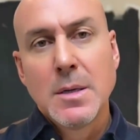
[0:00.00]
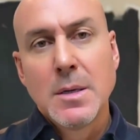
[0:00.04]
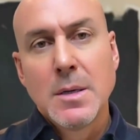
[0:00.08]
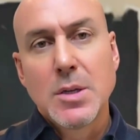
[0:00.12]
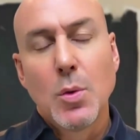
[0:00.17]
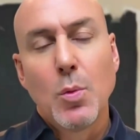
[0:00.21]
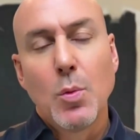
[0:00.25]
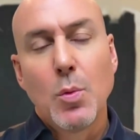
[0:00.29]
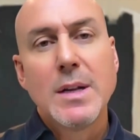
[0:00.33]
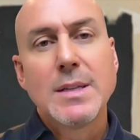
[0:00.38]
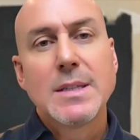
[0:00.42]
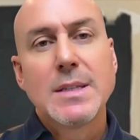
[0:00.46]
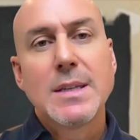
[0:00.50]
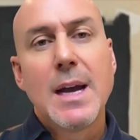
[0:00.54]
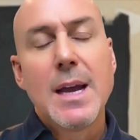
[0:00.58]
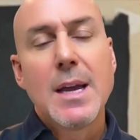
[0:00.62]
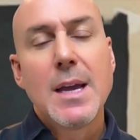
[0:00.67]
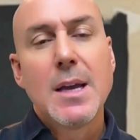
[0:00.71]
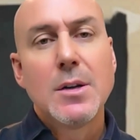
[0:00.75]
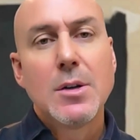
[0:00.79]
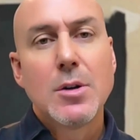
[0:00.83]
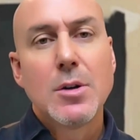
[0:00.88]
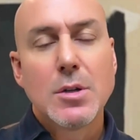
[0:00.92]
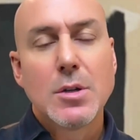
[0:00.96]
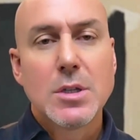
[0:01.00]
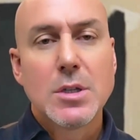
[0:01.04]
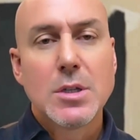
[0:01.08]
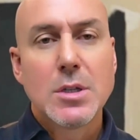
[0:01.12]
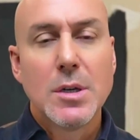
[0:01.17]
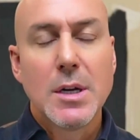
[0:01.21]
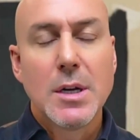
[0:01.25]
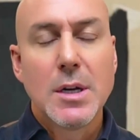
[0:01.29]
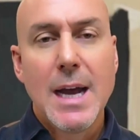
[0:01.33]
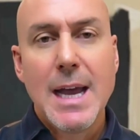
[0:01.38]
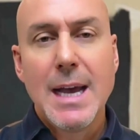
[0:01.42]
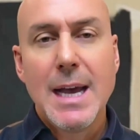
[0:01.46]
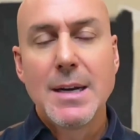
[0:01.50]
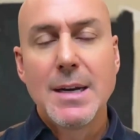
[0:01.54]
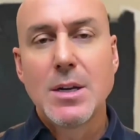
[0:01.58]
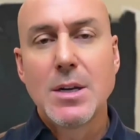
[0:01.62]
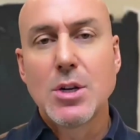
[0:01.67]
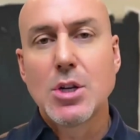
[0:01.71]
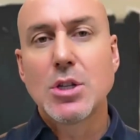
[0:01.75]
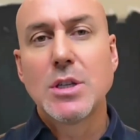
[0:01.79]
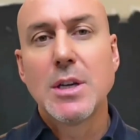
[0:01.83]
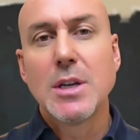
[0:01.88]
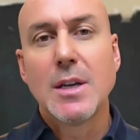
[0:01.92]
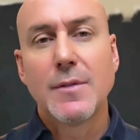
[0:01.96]
So once I understood I had to
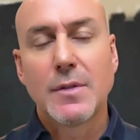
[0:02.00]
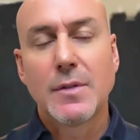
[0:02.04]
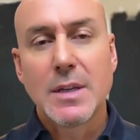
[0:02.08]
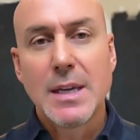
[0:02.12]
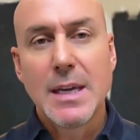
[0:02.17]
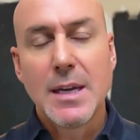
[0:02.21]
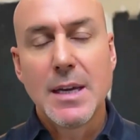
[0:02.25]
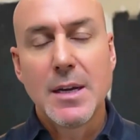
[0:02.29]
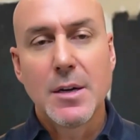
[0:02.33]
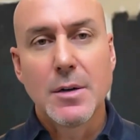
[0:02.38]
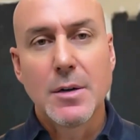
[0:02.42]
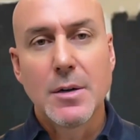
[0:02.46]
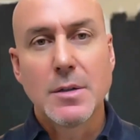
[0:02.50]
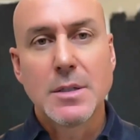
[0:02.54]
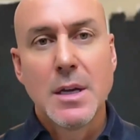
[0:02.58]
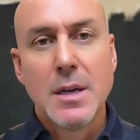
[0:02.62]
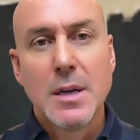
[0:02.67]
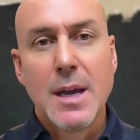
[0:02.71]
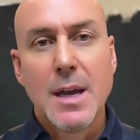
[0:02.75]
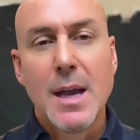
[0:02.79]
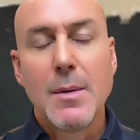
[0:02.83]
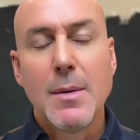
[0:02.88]
shift gears